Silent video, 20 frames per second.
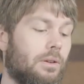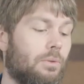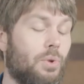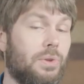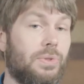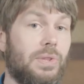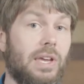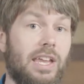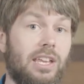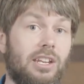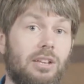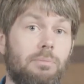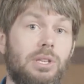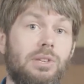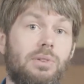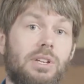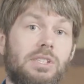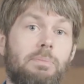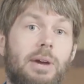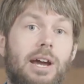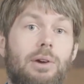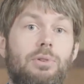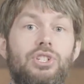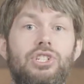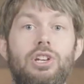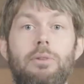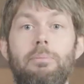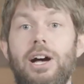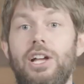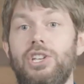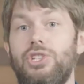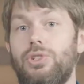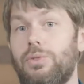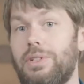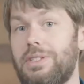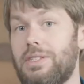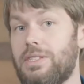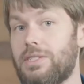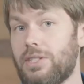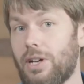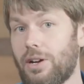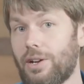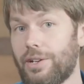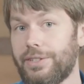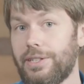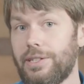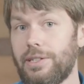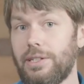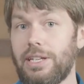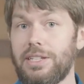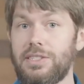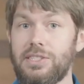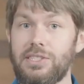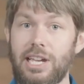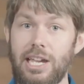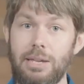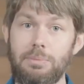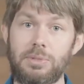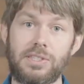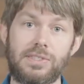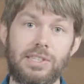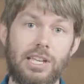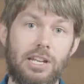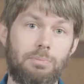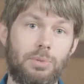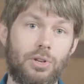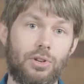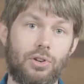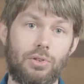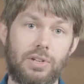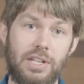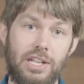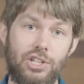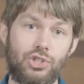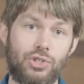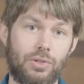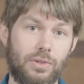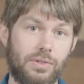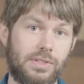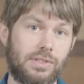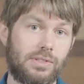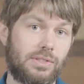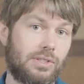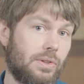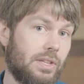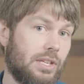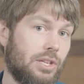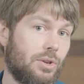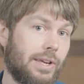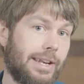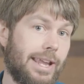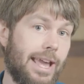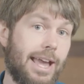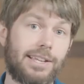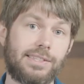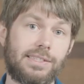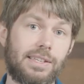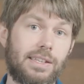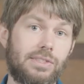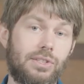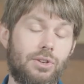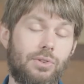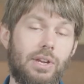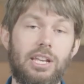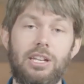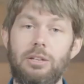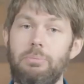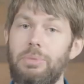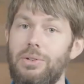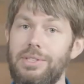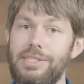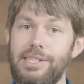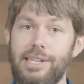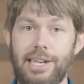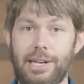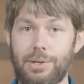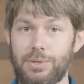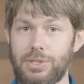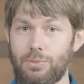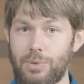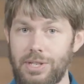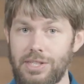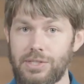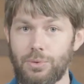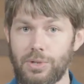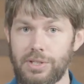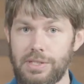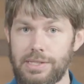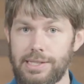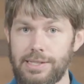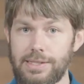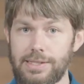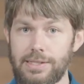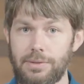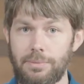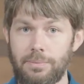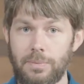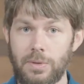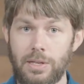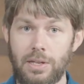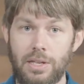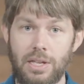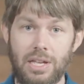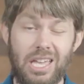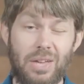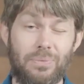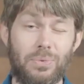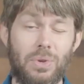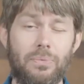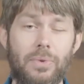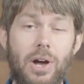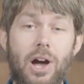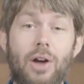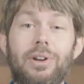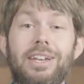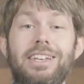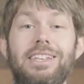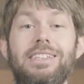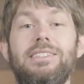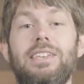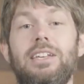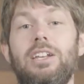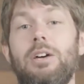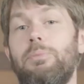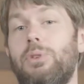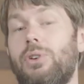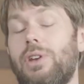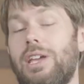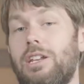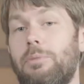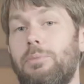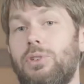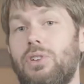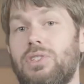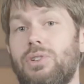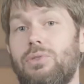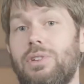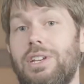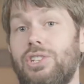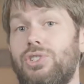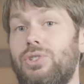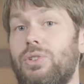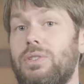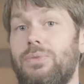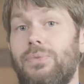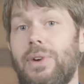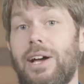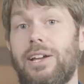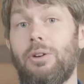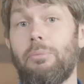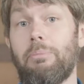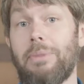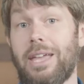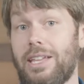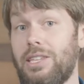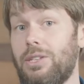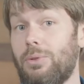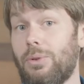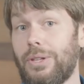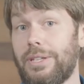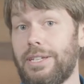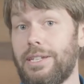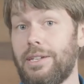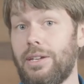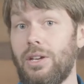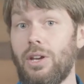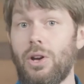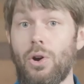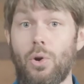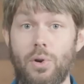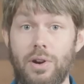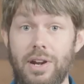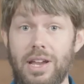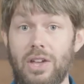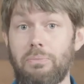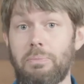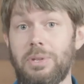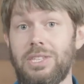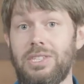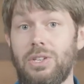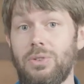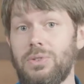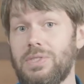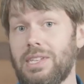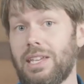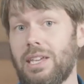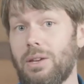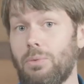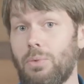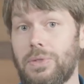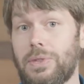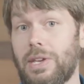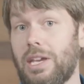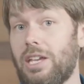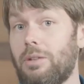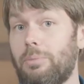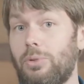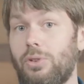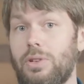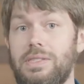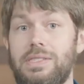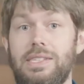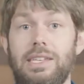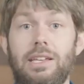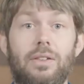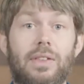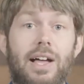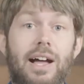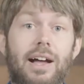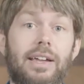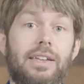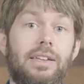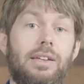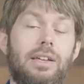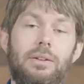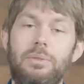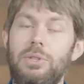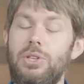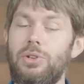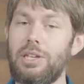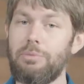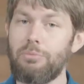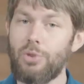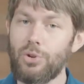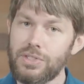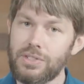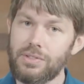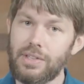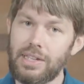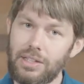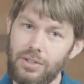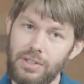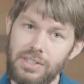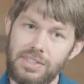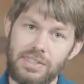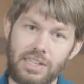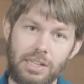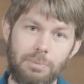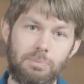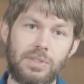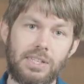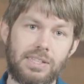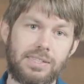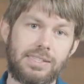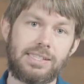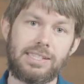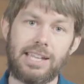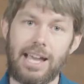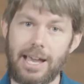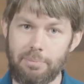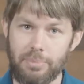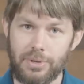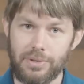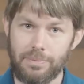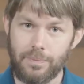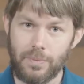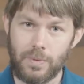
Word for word: With the AWS PowerShell module installed, it's time to set up your credentials so that you can access your AWS account's resources. If you've already set up your AWS credentials file manually or have been using it with the AWS CLI, you can most likely skip this step.